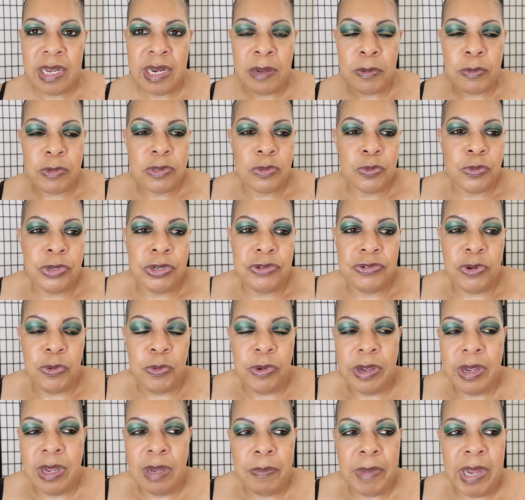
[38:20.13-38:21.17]
And I was wondering
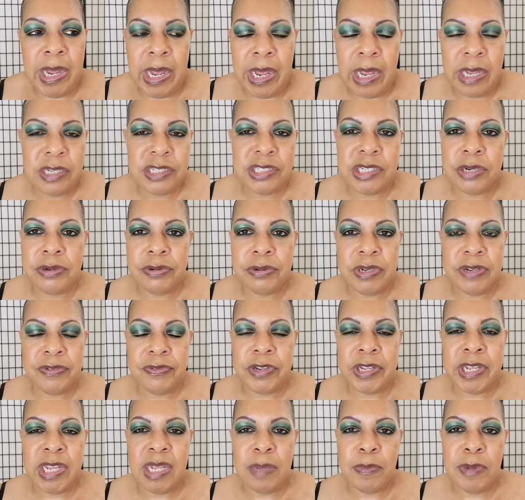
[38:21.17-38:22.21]
why my eyeshadow never
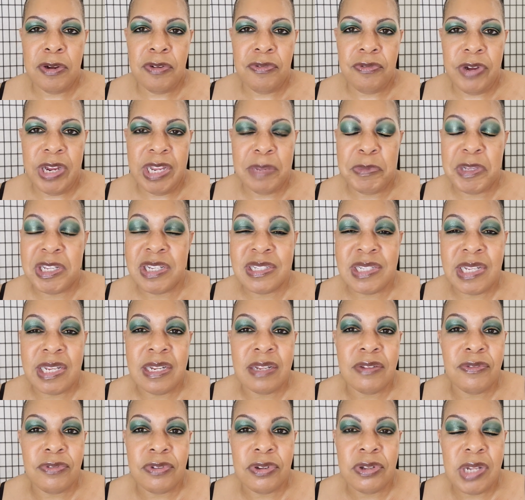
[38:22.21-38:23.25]
came out right because they
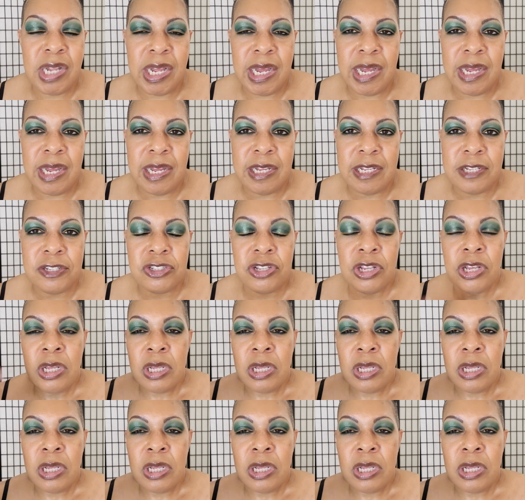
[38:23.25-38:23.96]
didn't realize